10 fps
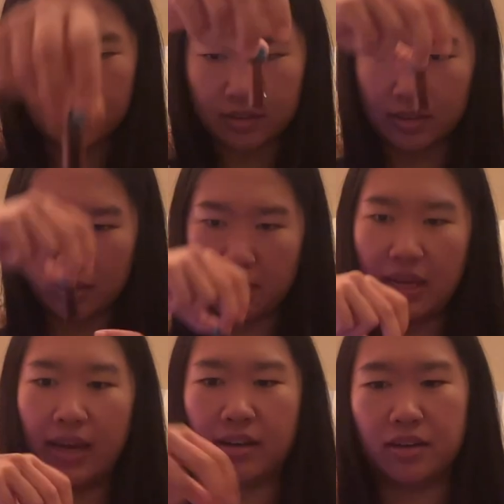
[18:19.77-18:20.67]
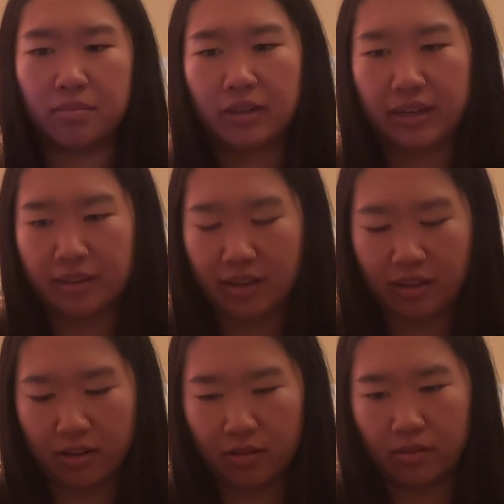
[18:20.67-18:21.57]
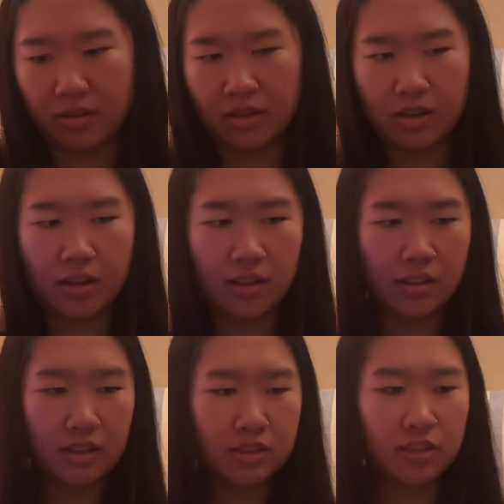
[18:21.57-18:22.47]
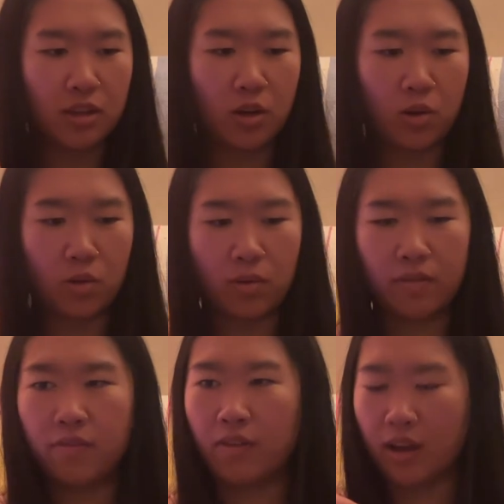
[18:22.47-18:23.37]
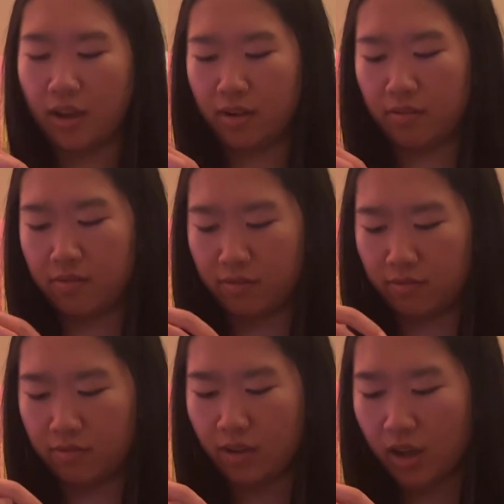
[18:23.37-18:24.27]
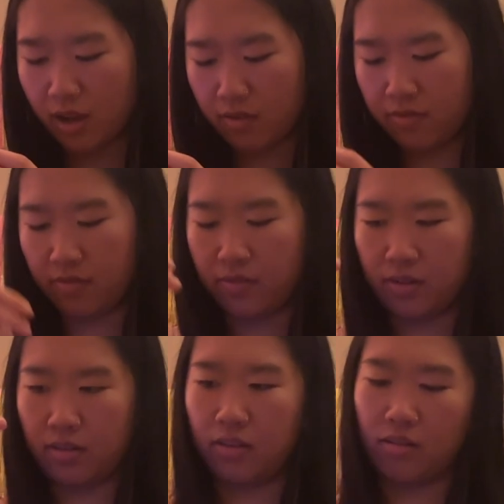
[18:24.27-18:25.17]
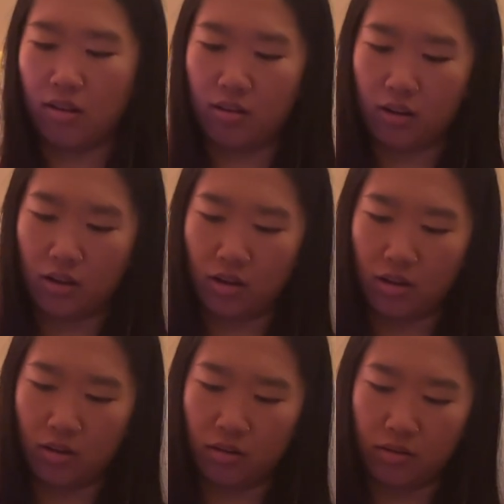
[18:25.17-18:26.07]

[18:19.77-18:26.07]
Let me add him right now. Let's go 5 phenylethyl alcohol.